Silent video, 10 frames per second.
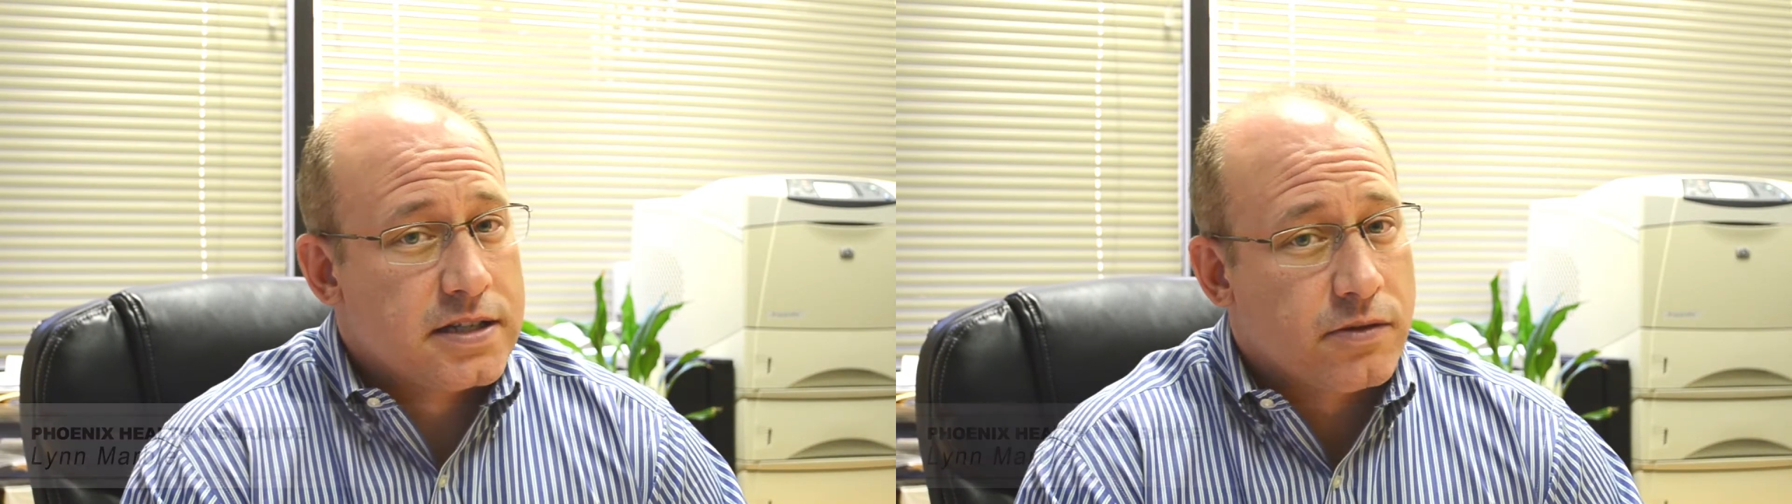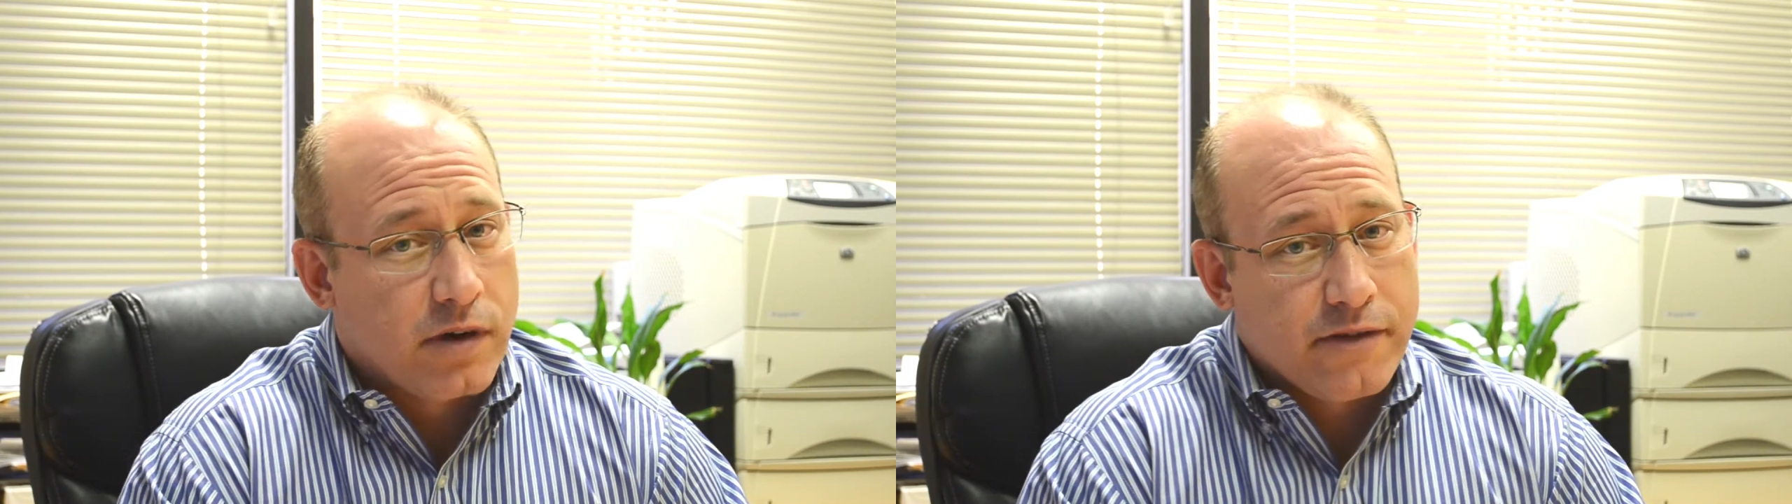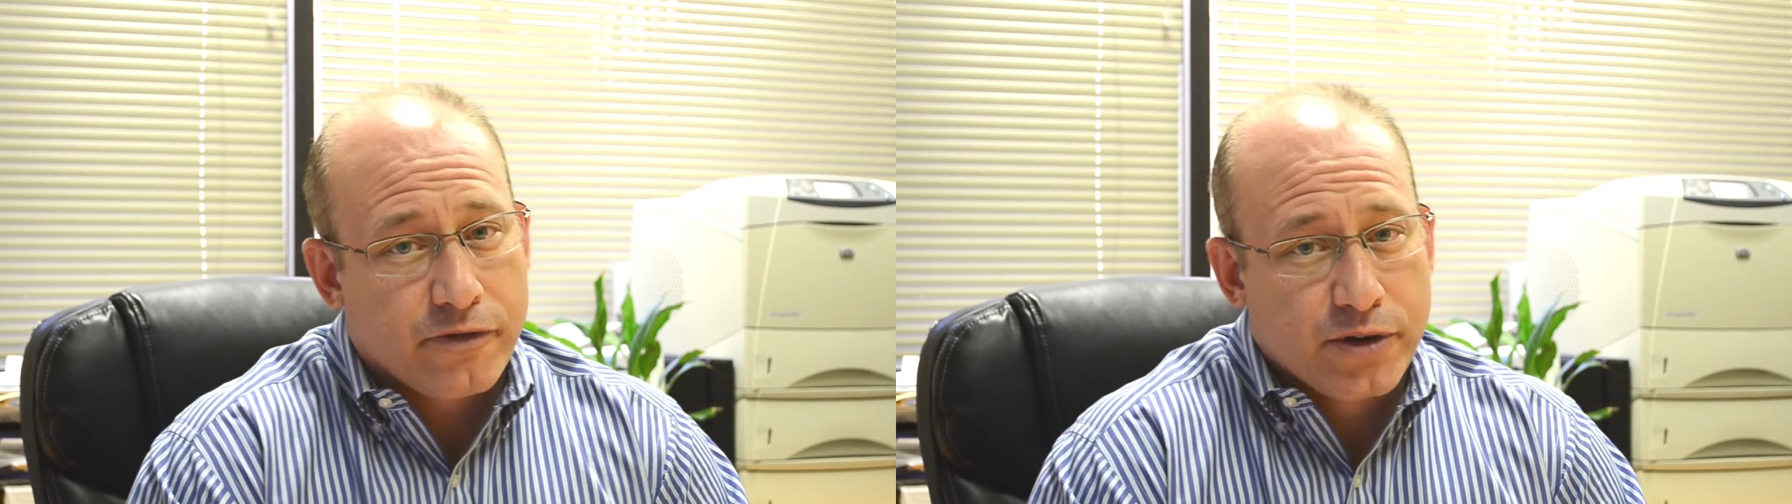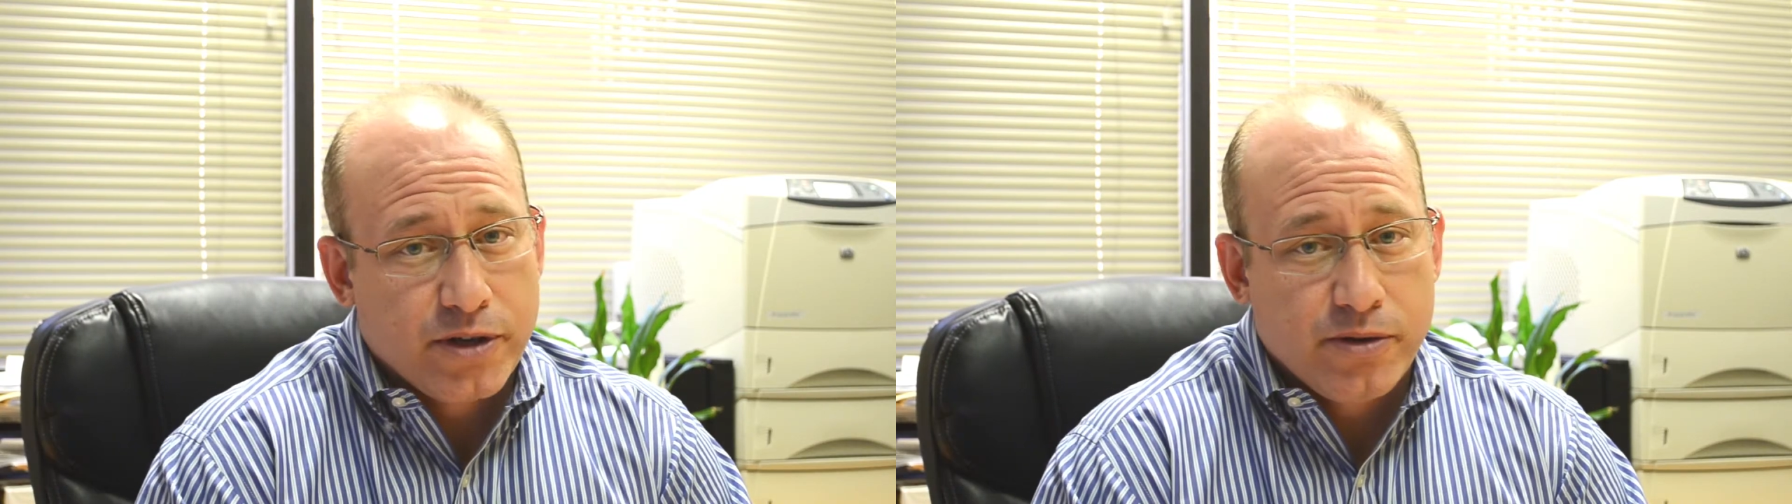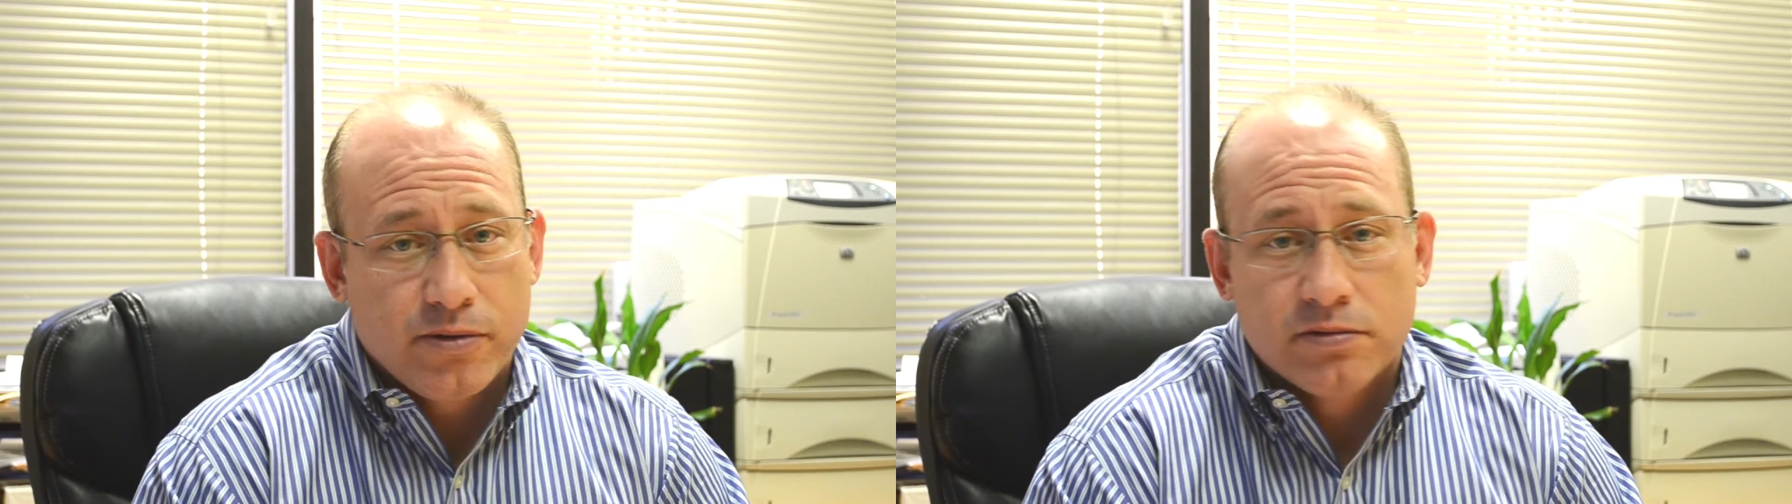it right for
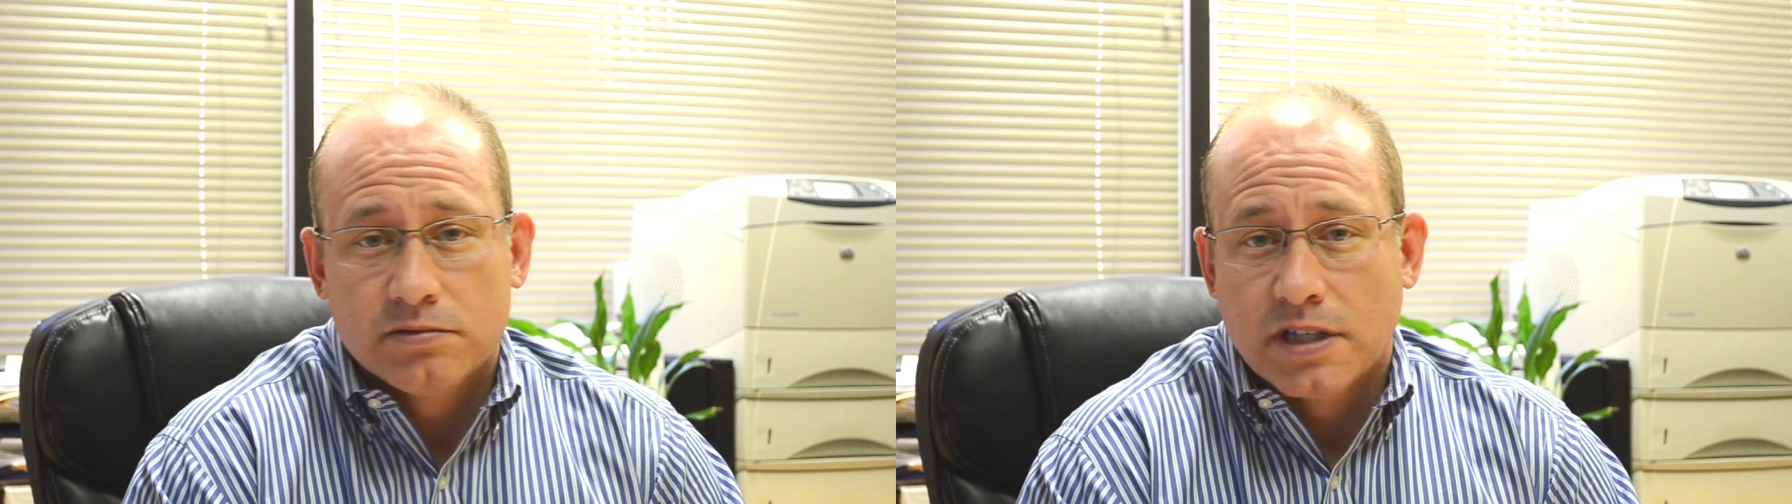you?